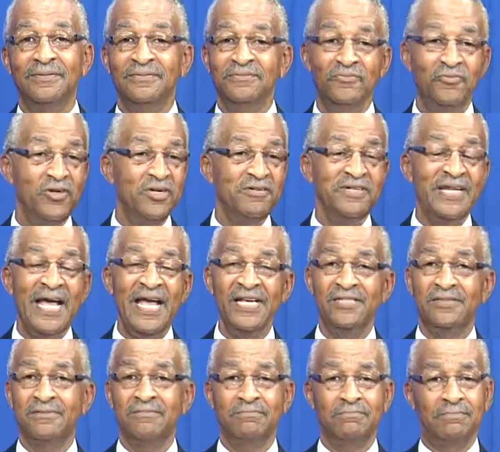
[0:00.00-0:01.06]
Real
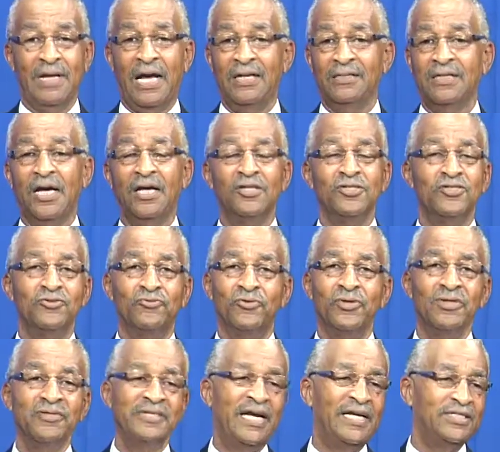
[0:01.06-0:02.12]
nice. Our dollars are
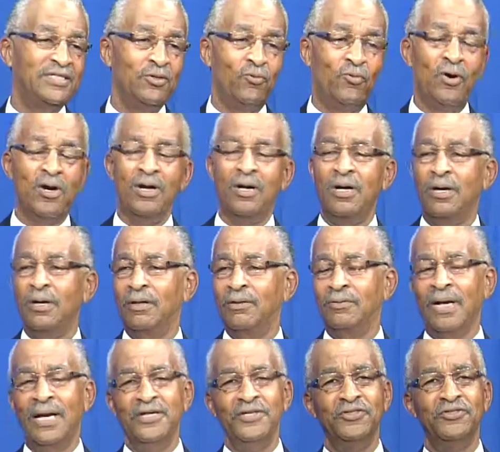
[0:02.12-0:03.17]
real nice. Well, oh,
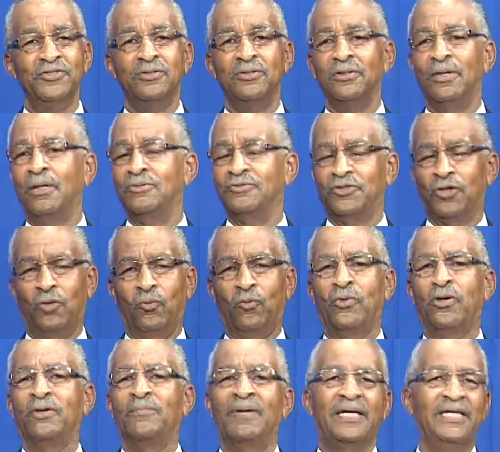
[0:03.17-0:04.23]
how you doing? Oh, don't
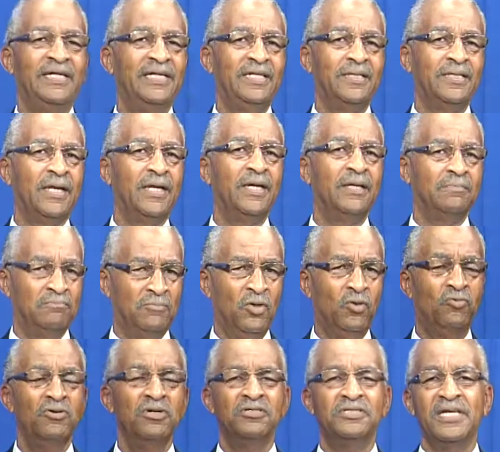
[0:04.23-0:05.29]
worry about anything.
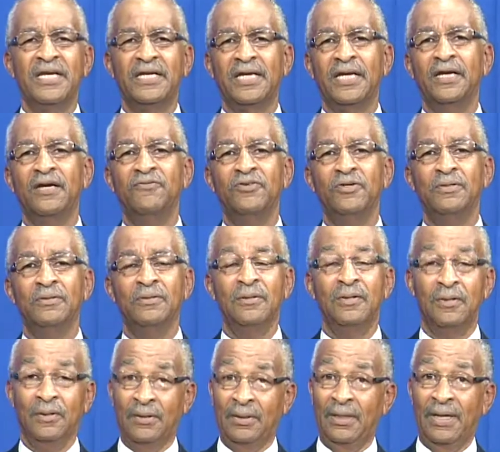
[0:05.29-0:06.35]
We'll take care of you.
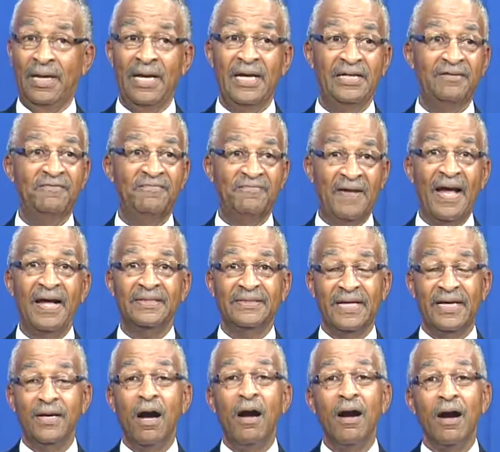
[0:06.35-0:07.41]
And in fact,
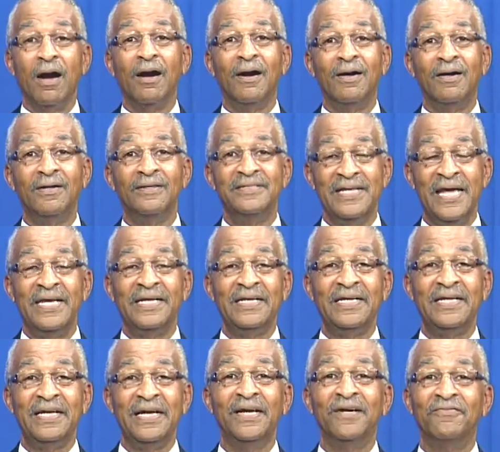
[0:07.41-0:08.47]
they are
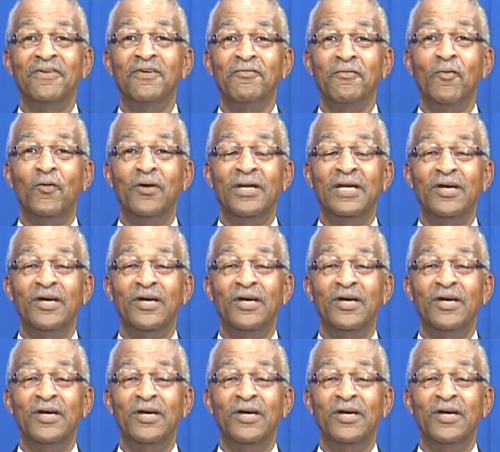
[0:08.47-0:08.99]
taking care of everyone